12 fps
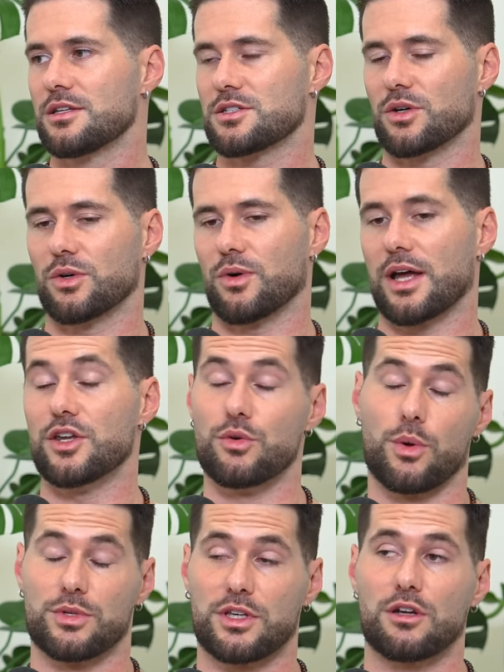So I
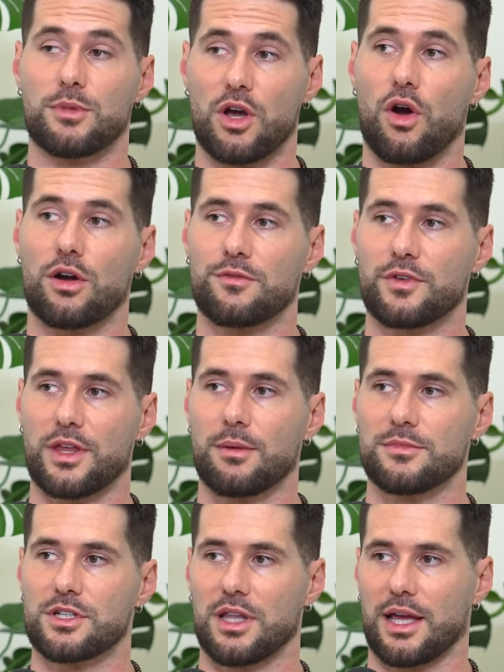knew it was going to be hard for
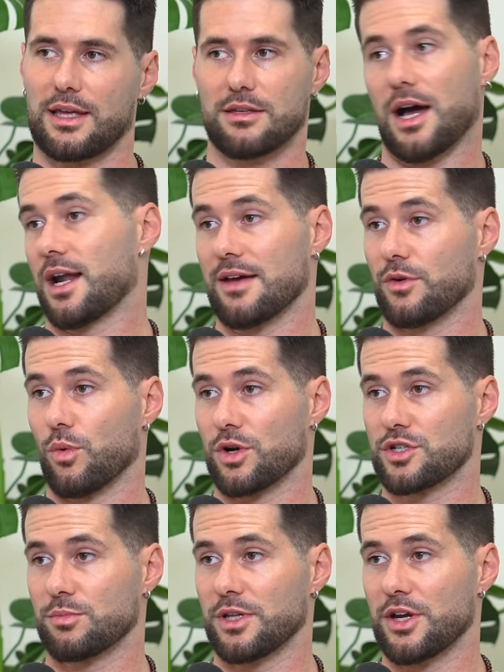them to like not have a
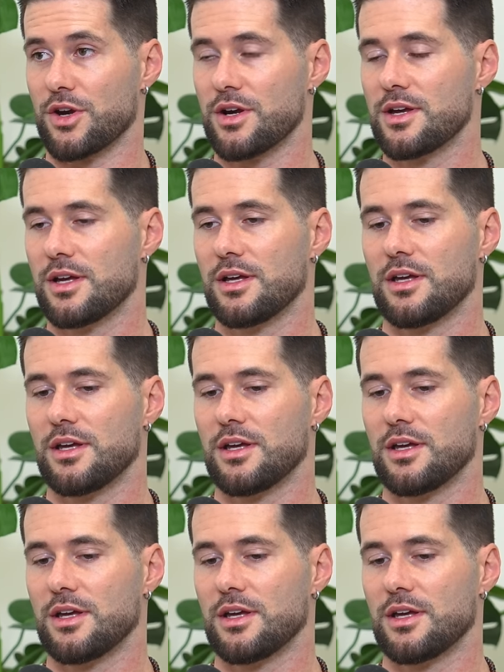worship leader.